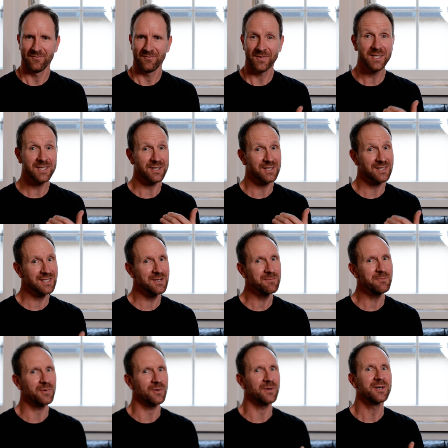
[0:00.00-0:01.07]
These are
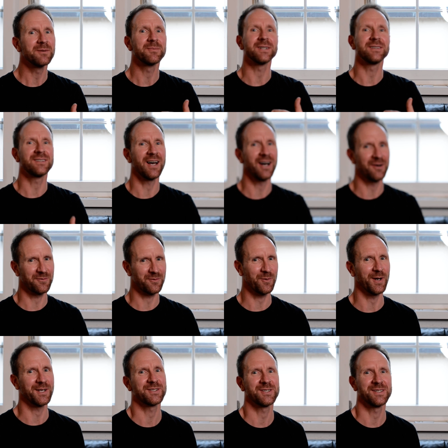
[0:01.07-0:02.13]
simple but tough
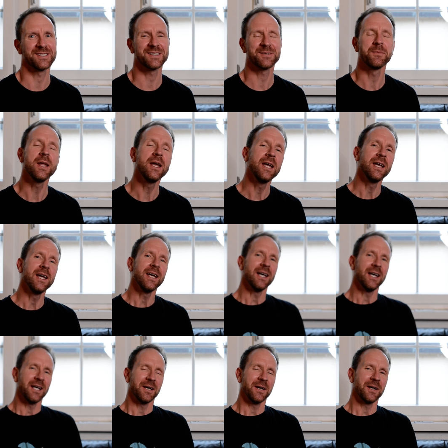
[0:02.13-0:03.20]
questions.
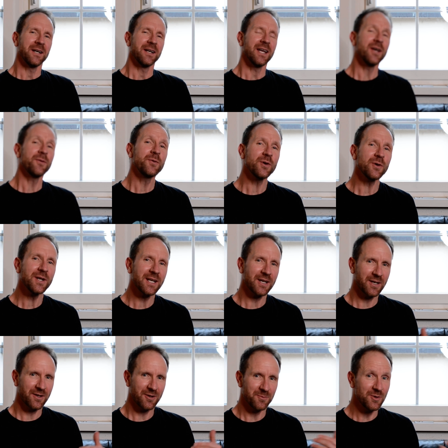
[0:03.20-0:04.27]
If you're in a
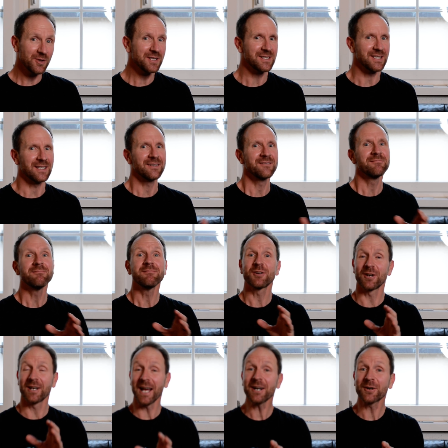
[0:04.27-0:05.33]
community,
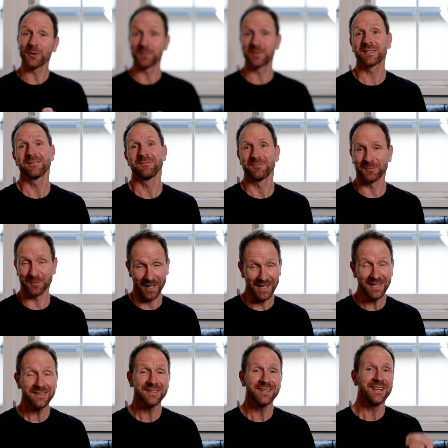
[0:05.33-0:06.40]
connect groups,
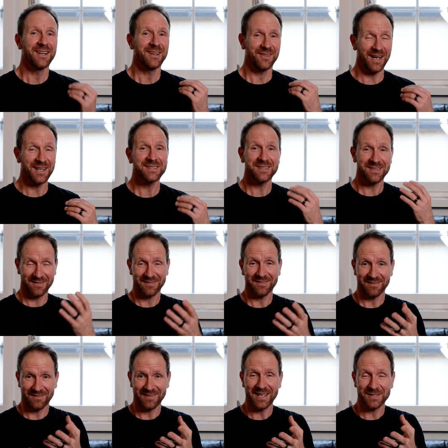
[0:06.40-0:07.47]
right? That's
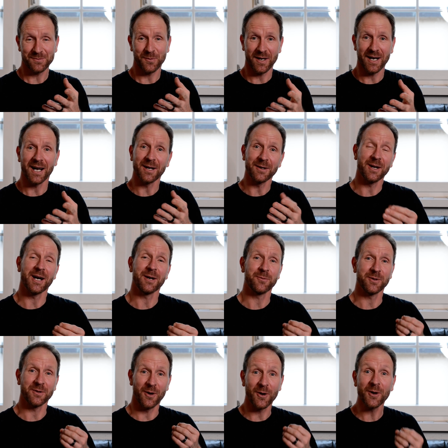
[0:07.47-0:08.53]
where I
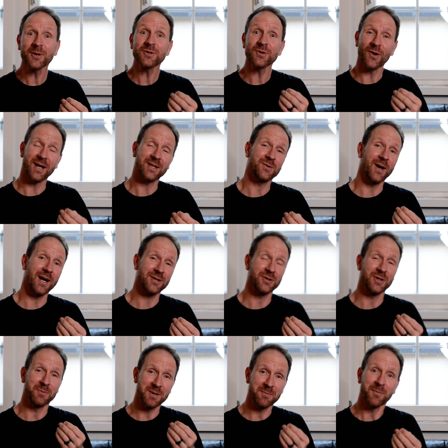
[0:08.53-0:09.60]
would urge you to
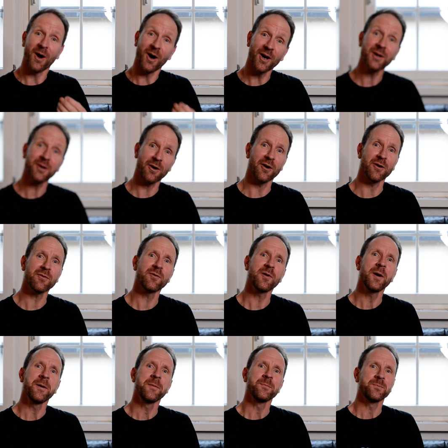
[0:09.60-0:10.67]
actually be part of.
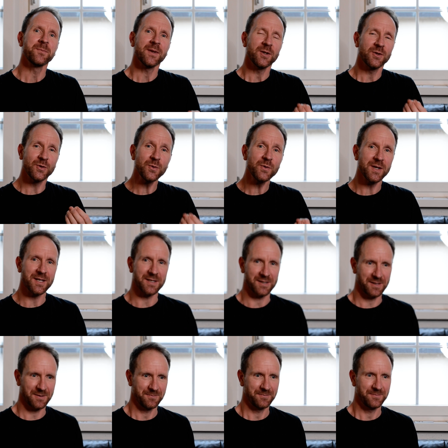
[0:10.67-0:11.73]
Do this.